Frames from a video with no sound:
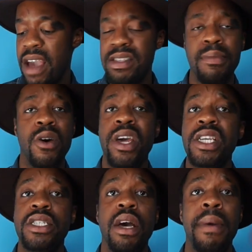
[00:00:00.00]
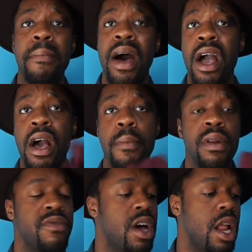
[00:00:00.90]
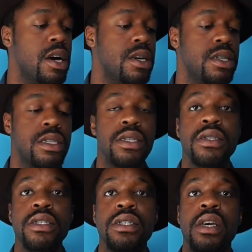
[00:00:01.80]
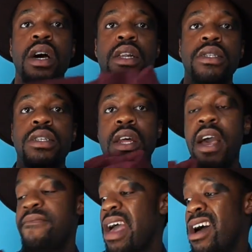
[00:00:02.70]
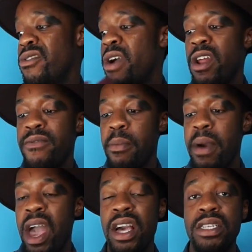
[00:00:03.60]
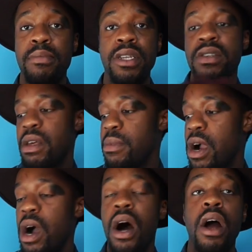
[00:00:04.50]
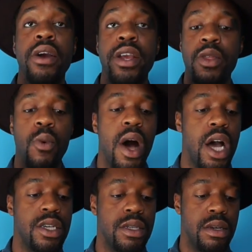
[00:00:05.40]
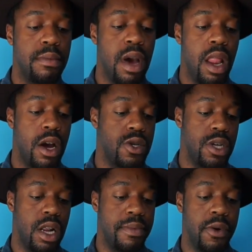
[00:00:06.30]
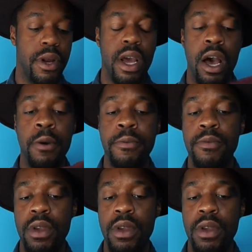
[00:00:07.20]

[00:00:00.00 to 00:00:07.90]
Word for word: Every time I go to H&M, I buy a couple of colors. So these are the colors that I found right off the bat because a bunch of them are in the wash in my laundry that I'm doing now.